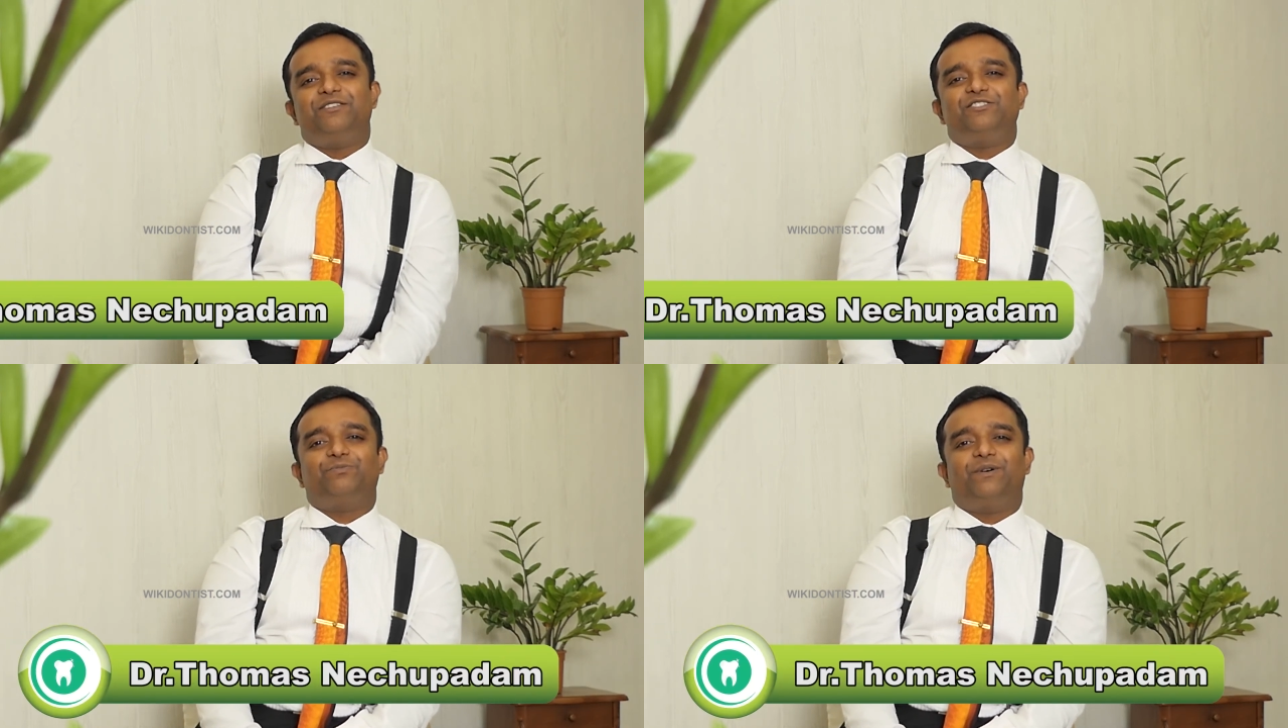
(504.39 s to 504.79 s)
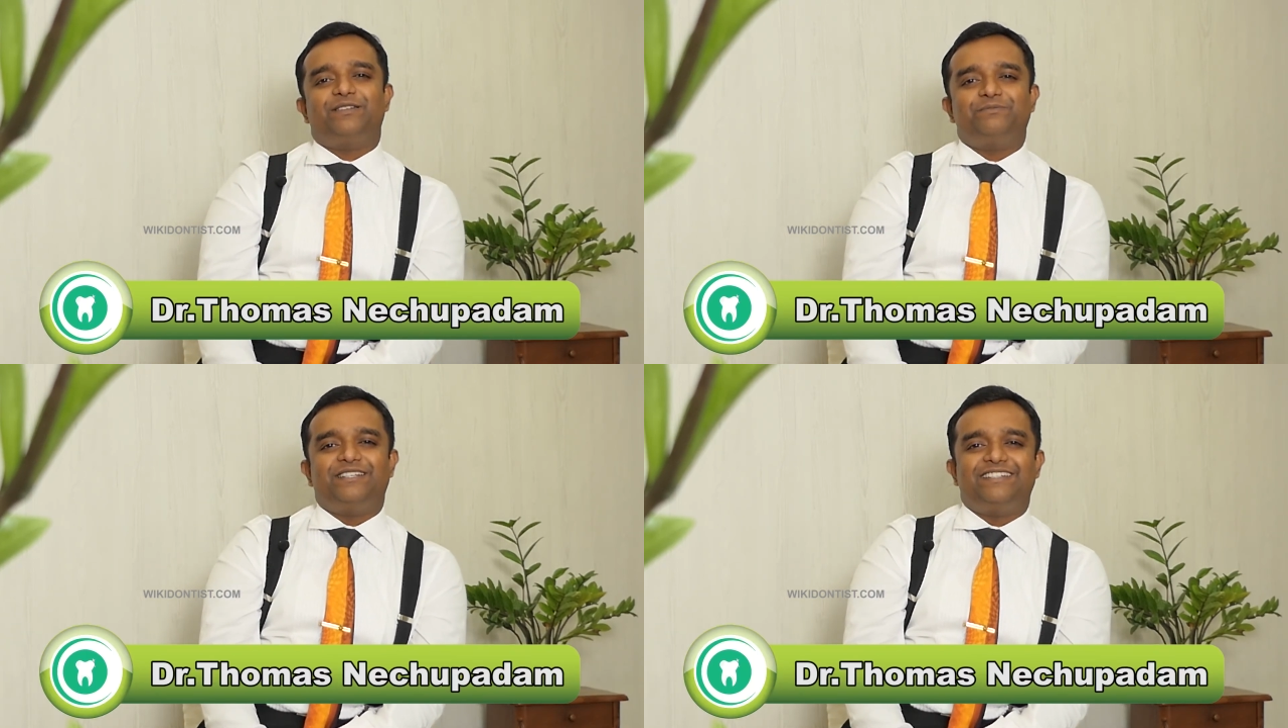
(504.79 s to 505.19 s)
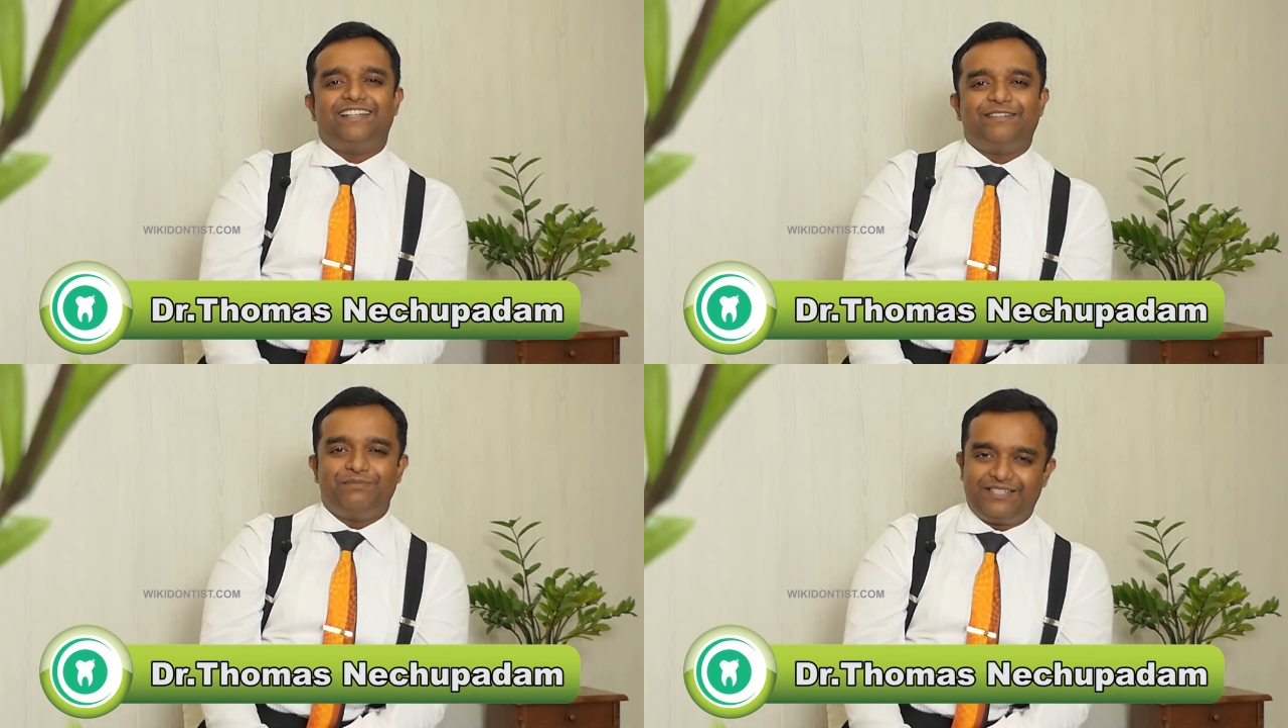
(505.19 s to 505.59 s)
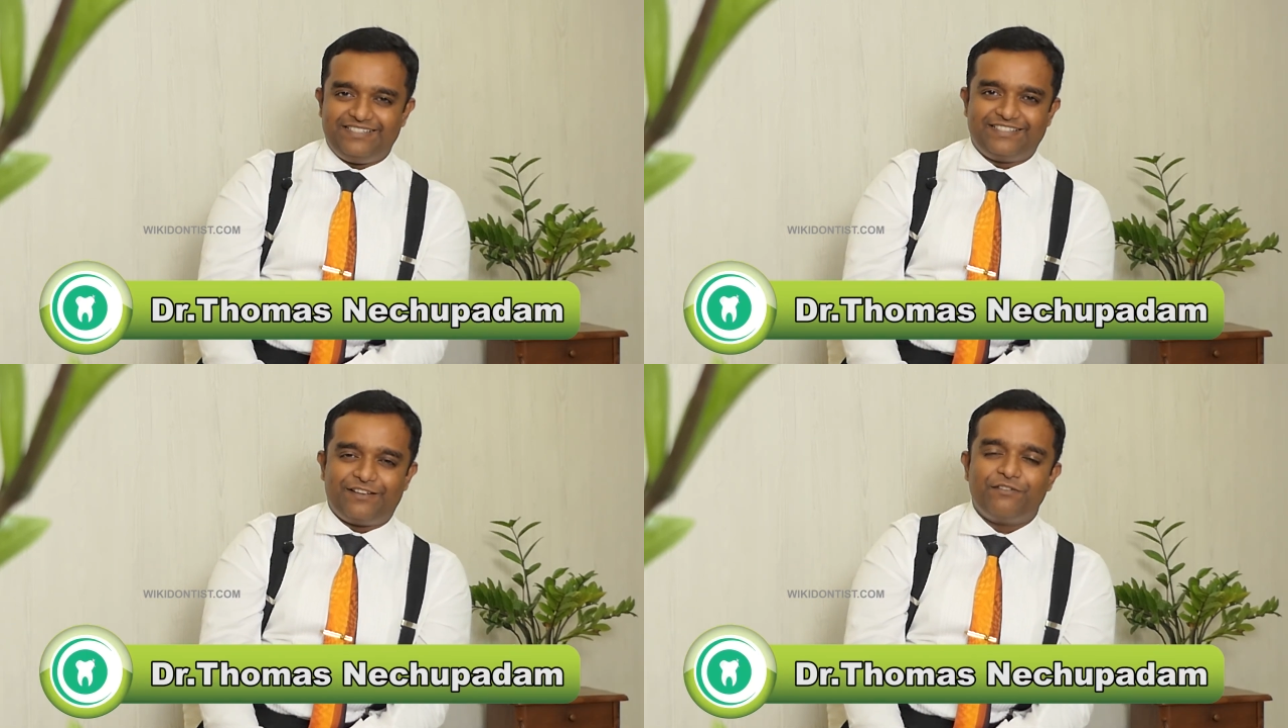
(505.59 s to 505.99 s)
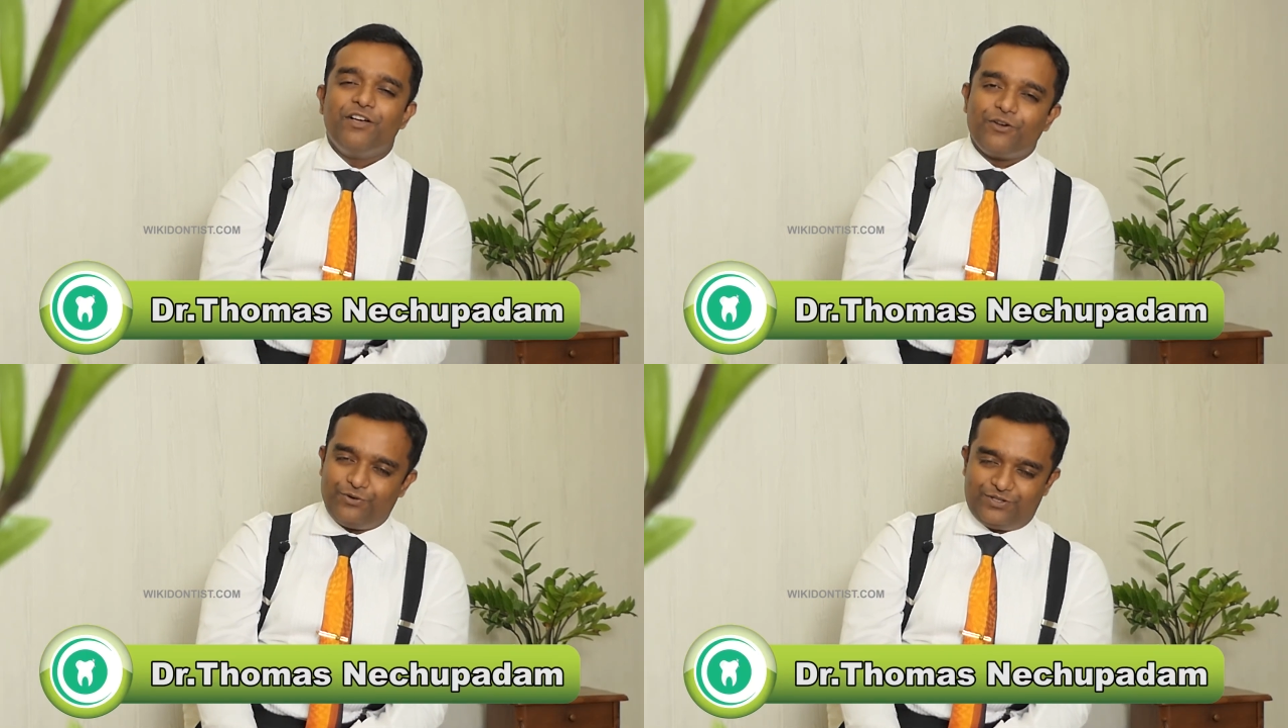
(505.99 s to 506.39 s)
Nechupadam Dental at Marine Drive,
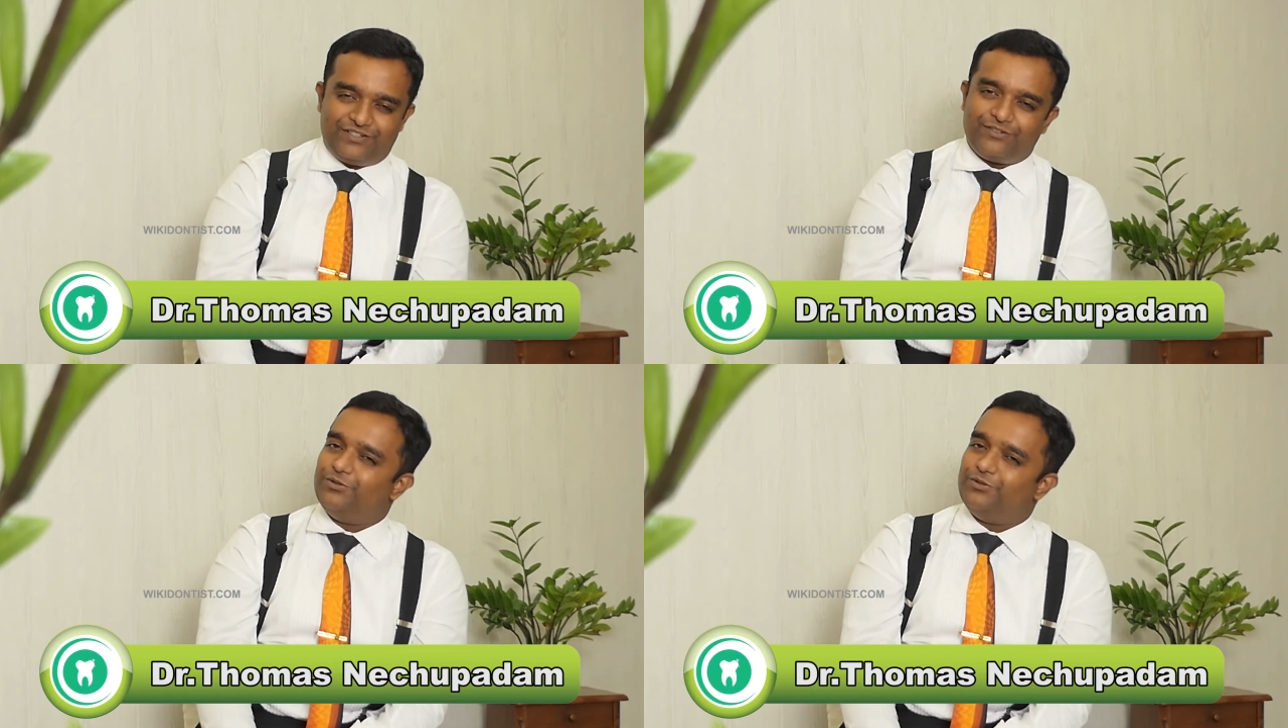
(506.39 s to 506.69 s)
Cochin.